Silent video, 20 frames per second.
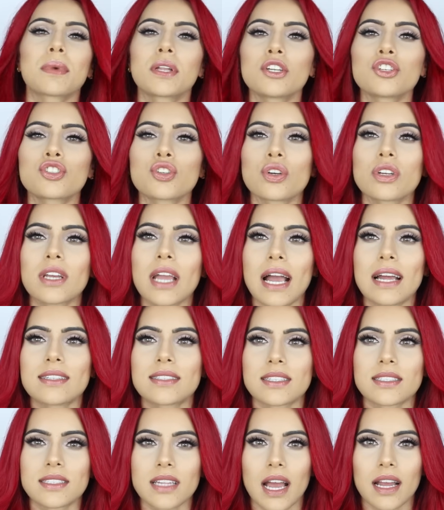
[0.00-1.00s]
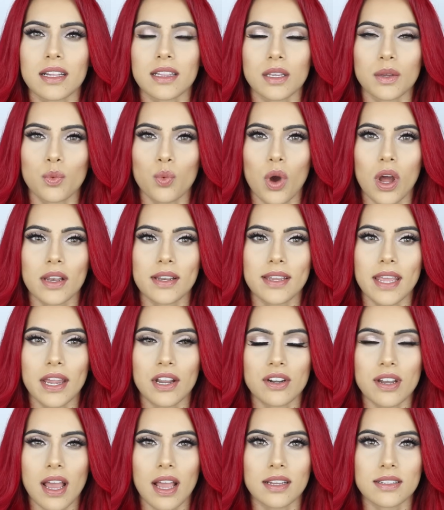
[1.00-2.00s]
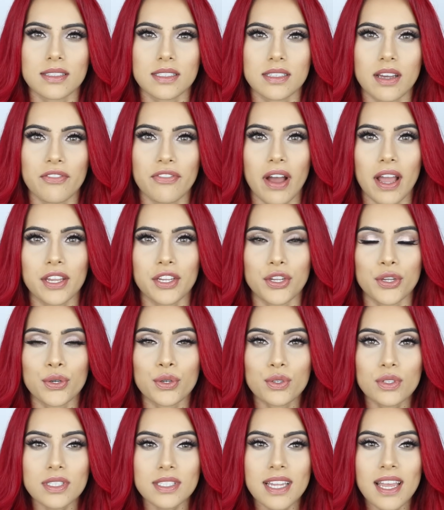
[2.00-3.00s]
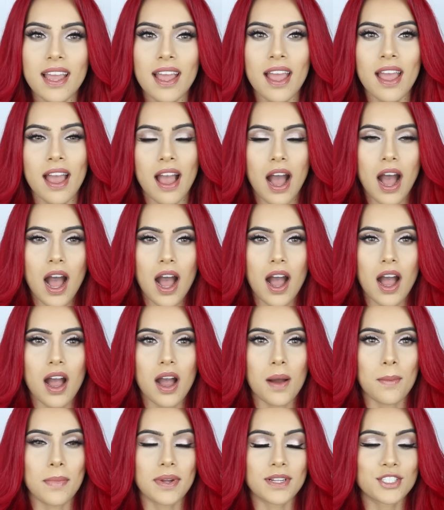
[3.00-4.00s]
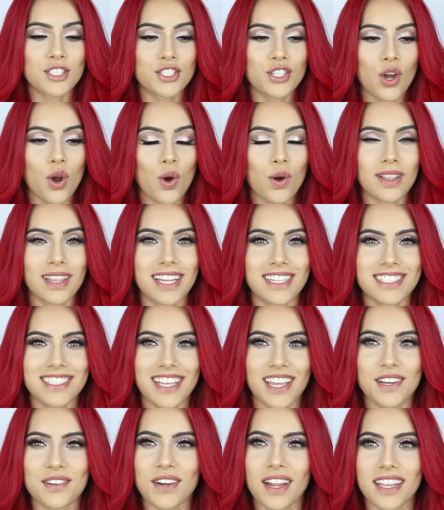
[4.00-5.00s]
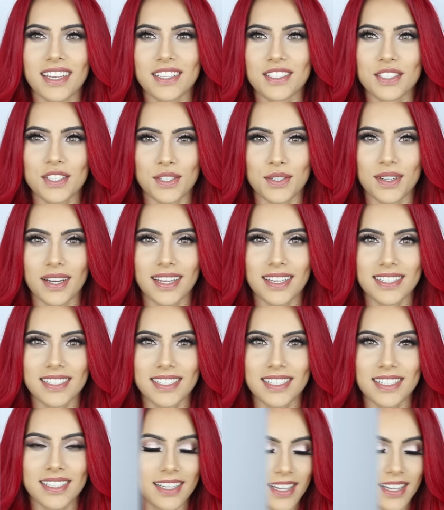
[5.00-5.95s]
going to show you guys exactly what hair dye and stuff I use. So let's get right into it.